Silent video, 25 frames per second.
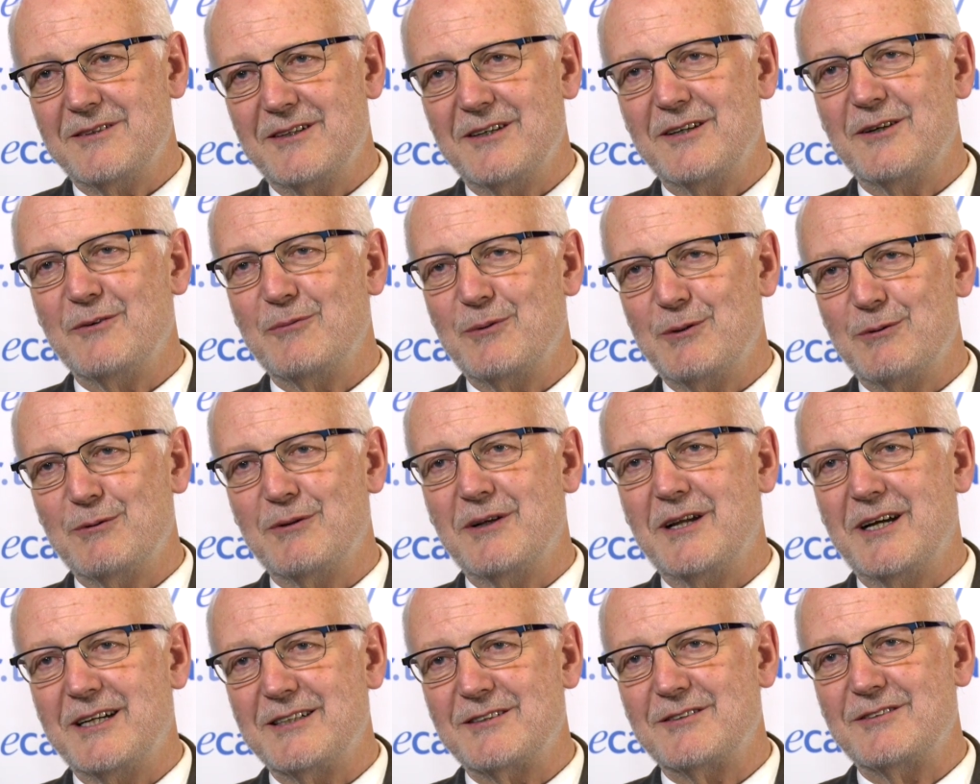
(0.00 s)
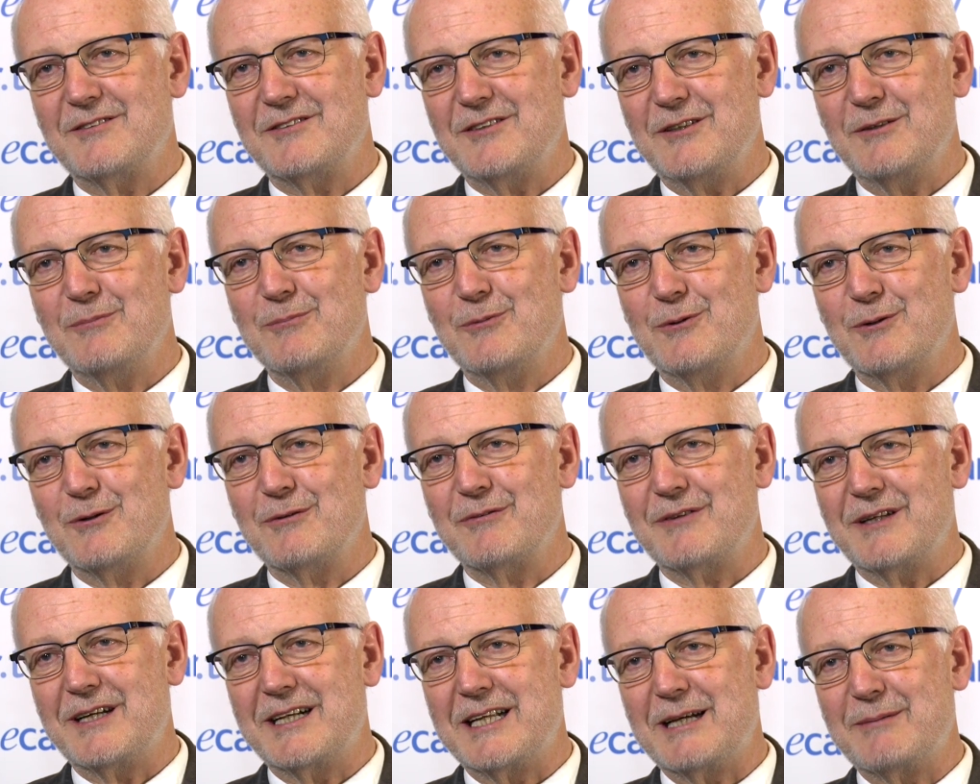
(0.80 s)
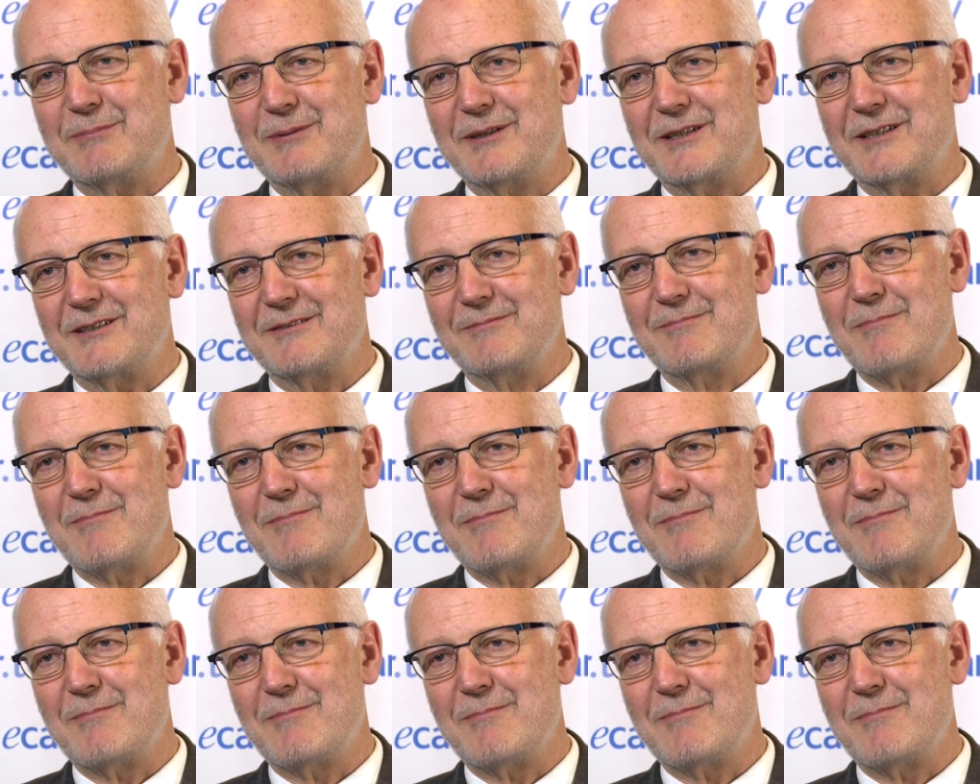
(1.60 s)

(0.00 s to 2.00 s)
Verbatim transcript: Uh, we would like to see more of that happening.